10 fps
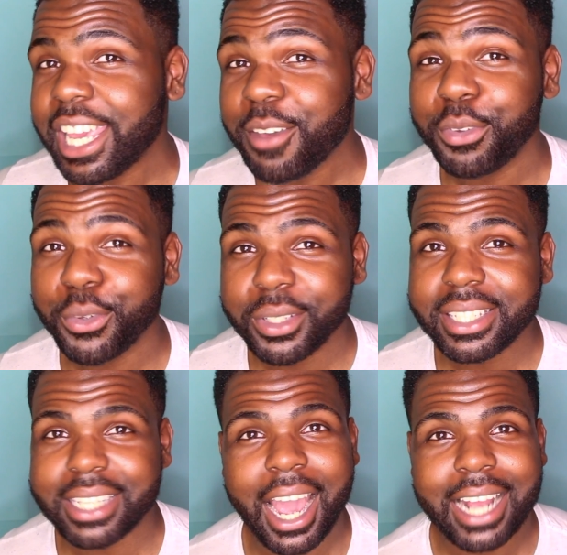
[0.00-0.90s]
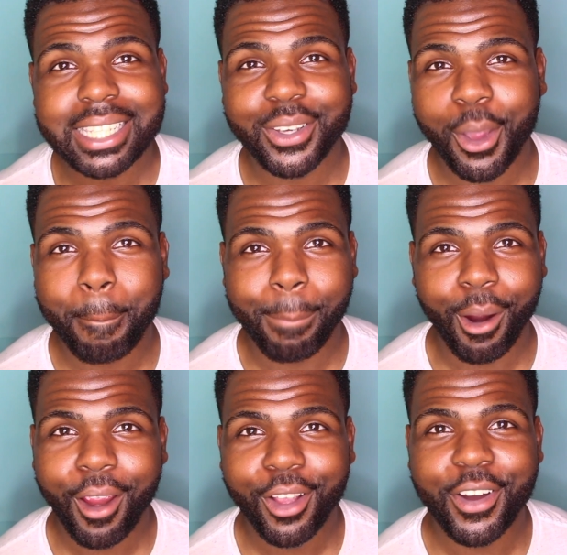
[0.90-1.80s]
If you decide to
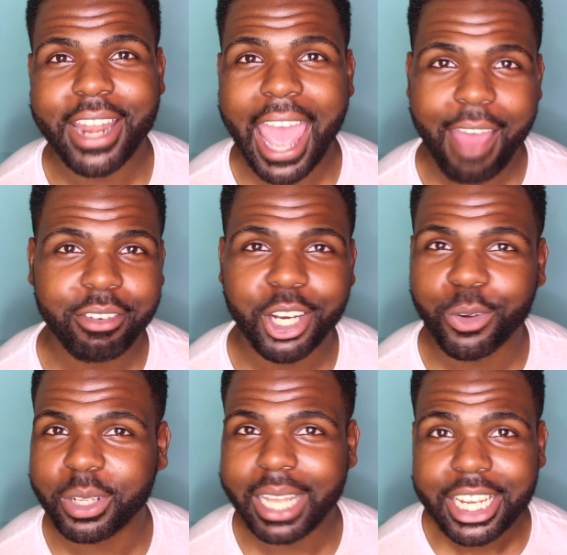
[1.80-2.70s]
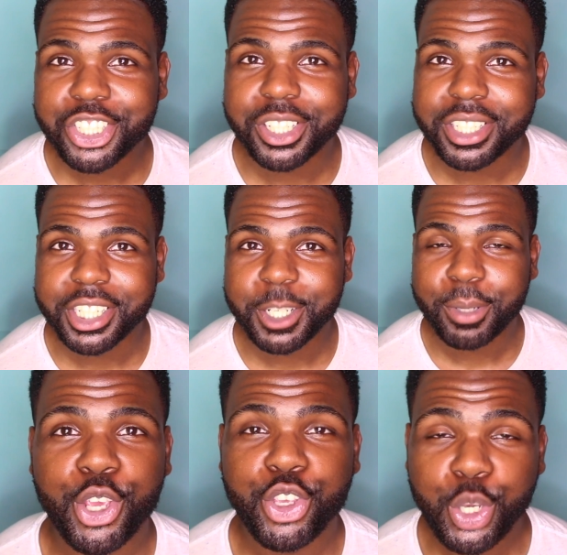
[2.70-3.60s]
embark on having a
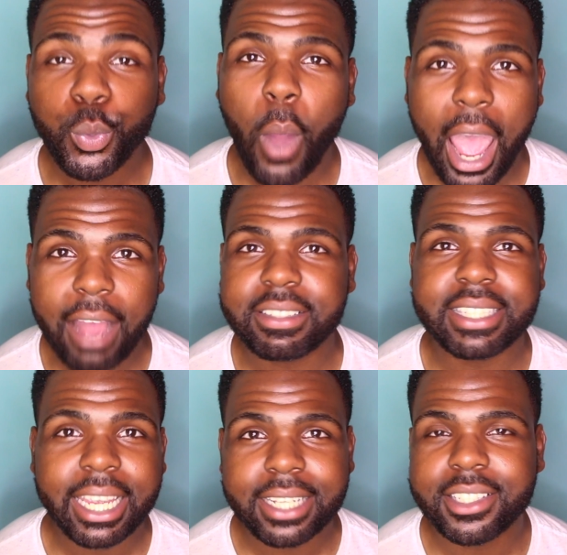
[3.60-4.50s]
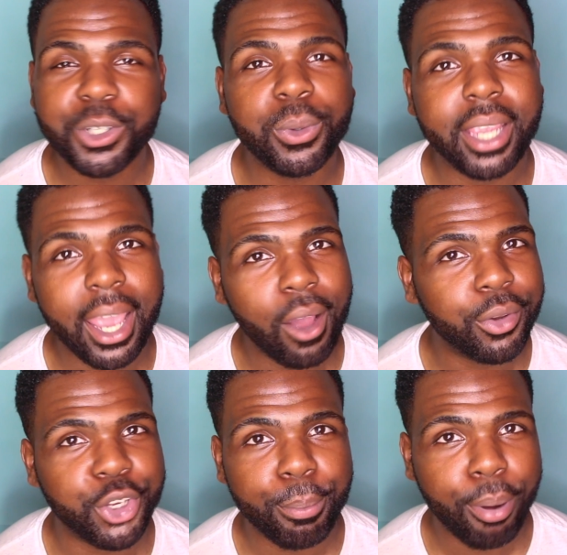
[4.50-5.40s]
relationship, you will have to take into
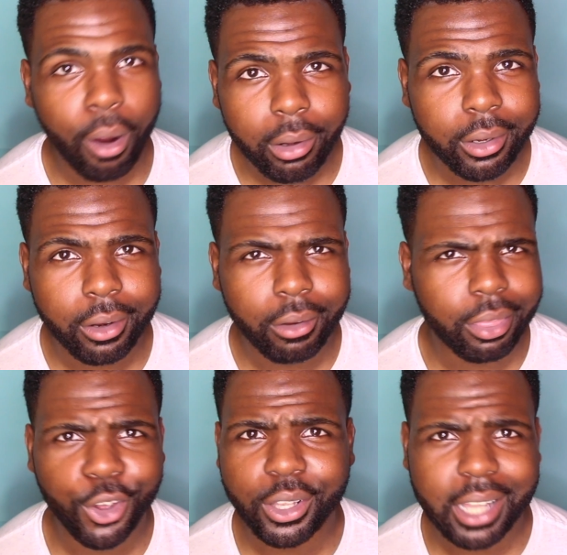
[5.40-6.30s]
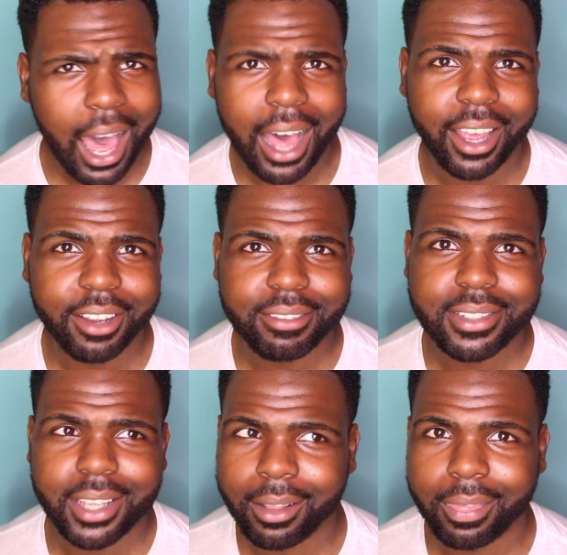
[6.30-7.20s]
account your partner, their
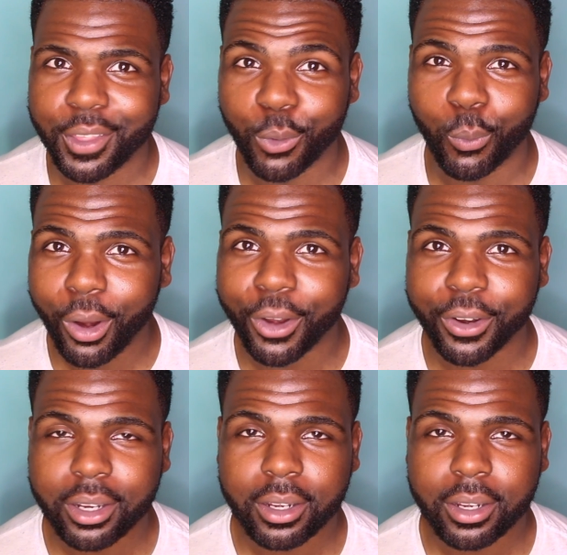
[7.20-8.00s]
lives, and their work.